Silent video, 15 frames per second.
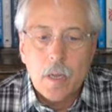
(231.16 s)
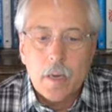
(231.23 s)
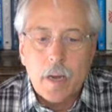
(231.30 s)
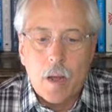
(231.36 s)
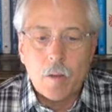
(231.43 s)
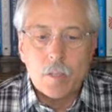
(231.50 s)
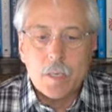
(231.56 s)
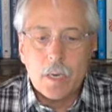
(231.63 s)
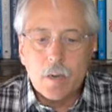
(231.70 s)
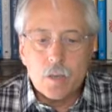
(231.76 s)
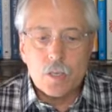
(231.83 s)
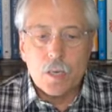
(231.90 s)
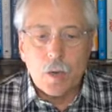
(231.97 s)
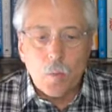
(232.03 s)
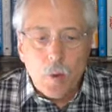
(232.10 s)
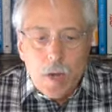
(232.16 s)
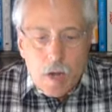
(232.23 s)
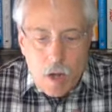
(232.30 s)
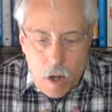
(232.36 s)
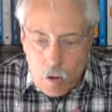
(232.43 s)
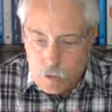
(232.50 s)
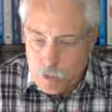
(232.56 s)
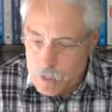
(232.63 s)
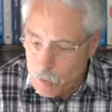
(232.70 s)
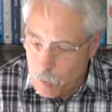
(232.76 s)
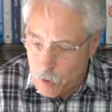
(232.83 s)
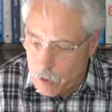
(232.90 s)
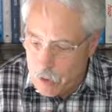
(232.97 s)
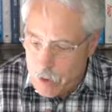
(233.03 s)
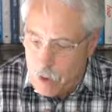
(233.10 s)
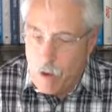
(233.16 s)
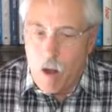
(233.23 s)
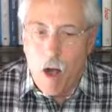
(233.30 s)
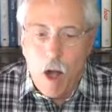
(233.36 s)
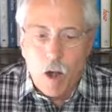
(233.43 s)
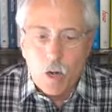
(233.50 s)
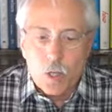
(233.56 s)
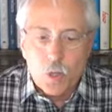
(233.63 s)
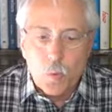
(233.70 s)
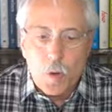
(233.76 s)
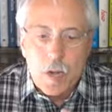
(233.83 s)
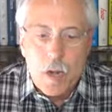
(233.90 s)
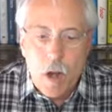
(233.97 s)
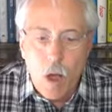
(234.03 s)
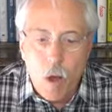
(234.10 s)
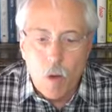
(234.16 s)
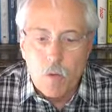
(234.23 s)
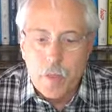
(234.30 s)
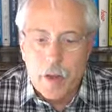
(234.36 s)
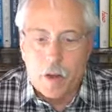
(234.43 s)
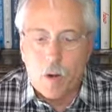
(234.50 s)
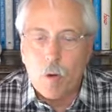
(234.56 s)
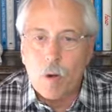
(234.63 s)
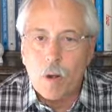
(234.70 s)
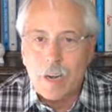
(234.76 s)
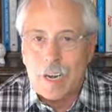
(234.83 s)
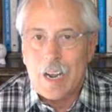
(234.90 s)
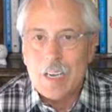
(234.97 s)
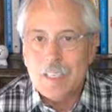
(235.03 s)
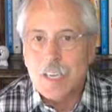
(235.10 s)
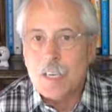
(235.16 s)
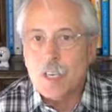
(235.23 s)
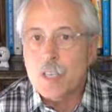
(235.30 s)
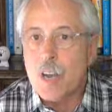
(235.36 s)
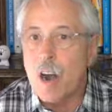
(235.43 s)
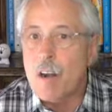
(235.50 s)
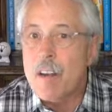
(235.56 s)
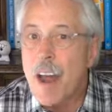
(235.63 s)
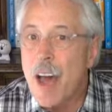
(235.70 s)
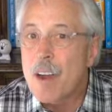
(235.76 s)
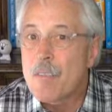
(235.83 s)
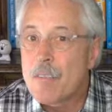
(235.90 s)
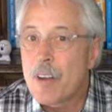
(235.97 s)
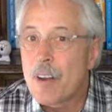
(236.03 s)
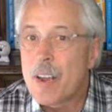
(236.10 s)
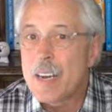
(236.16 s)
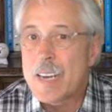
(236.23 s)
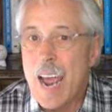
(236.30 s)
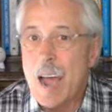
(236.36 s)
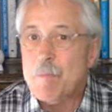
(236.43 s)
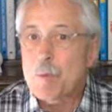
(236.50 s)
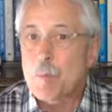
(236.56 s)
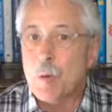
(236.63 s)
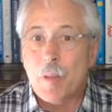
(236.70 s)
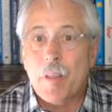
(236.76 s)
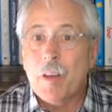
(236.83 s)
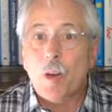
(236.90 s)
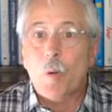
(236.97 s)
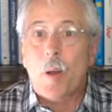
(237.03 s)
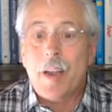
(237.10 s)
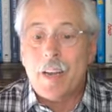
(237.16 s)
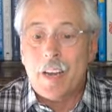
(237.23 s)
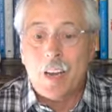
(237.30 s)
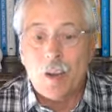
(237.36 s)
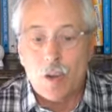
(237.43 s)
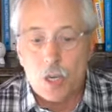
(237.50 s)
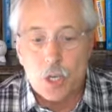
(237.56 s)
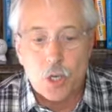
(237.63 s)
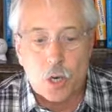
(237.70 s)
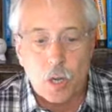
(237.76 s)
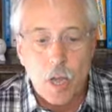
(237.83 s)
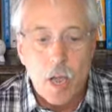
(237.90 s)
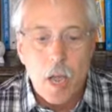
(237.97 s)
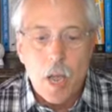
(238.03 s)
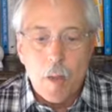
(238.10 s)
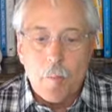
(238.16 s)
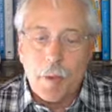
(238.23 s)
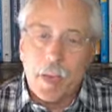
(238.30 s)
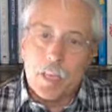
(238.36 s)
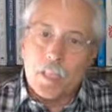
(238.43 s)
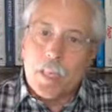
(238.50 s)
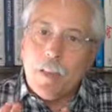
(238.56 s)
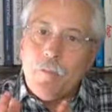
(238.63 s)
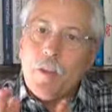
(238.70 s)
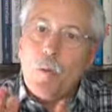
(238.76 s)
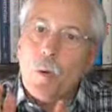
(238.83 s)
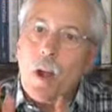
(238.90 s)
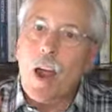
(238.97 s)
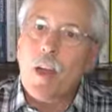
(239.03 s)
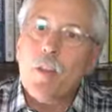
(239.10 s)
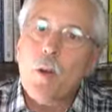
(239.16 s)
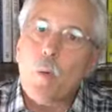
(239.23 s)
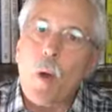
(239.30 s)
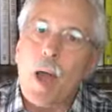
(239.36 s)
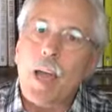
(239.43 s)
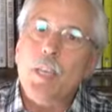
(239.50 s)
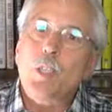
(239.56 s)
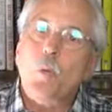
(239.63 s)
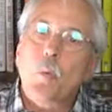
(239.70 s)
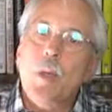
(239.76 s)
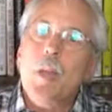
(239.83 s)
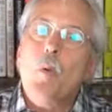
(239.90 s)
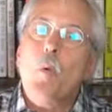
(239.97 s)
Now, it's interesting. We know somewhere in our hearts, we know that our organizations are not very adaptable, that they're quite inertial. Because if it were otherwise, we